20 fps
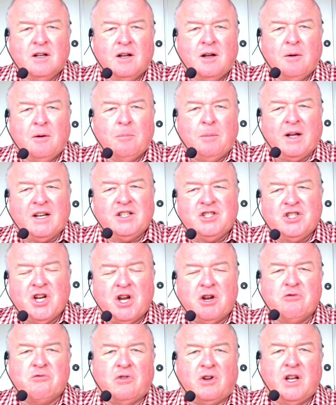but
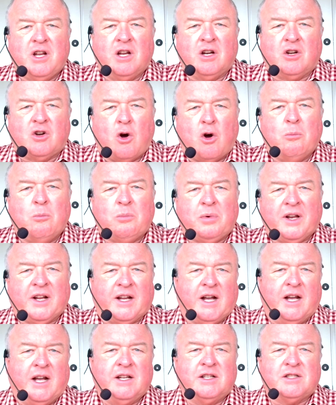generally it
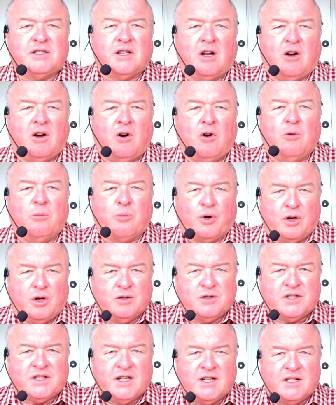complicates the whole
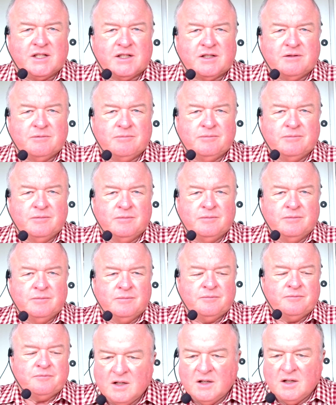process.
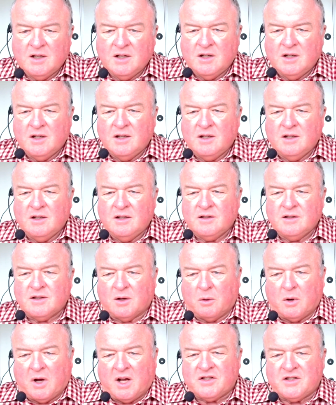So
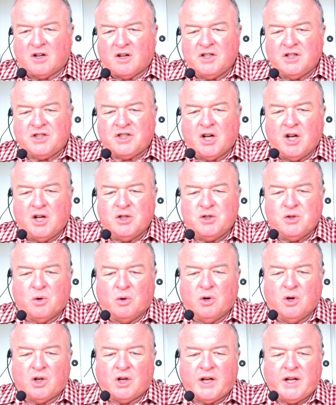as I showed you
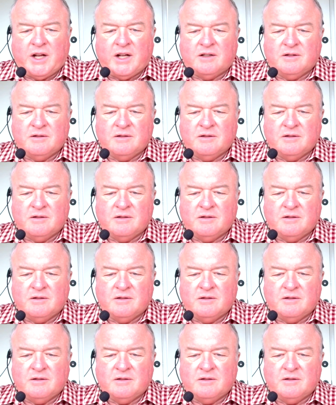earlier,